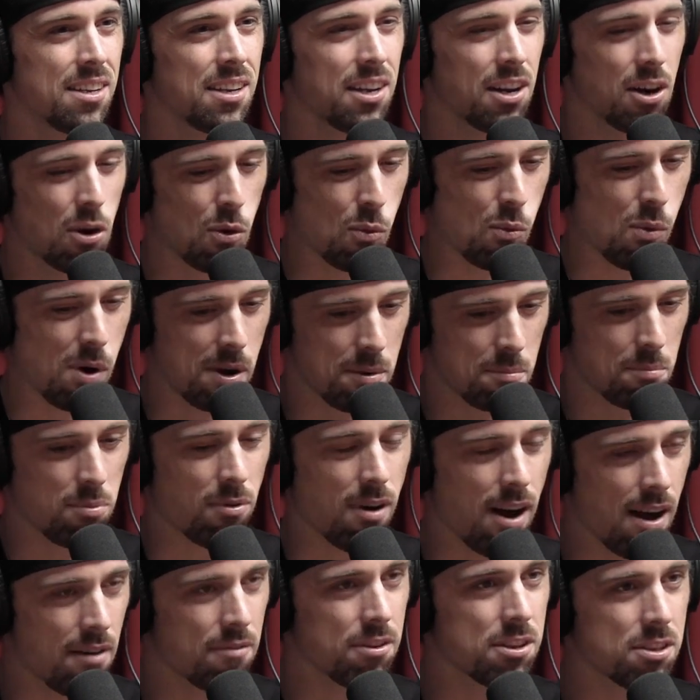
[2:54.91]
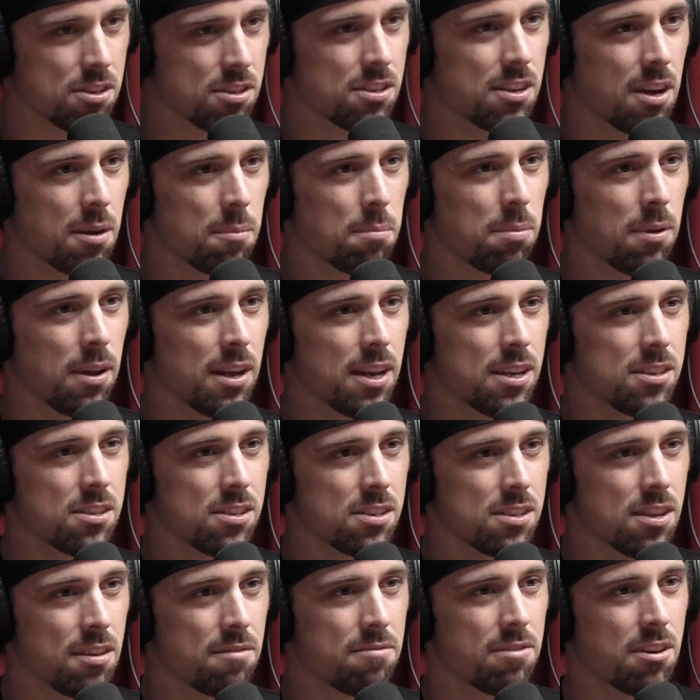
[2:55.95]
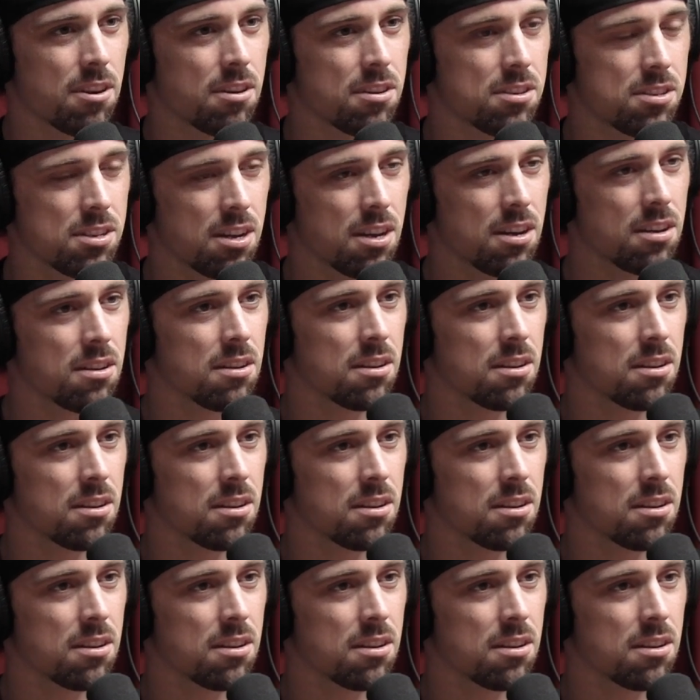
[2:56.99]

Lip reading: you know, one province type place. Is that fair to say?